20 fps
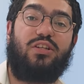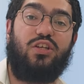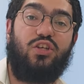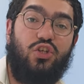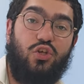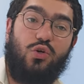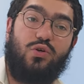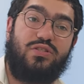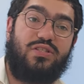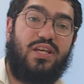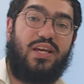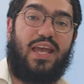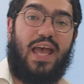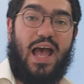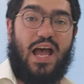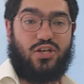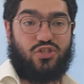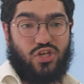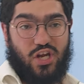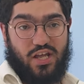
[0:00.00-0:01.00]
to use the
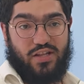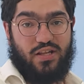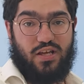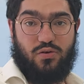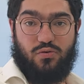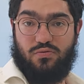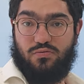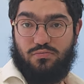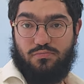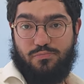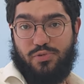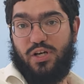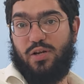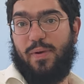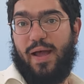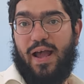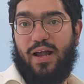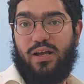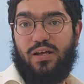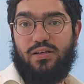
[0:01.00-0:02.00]
cash and then put it
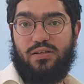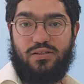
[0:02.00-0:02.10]
back?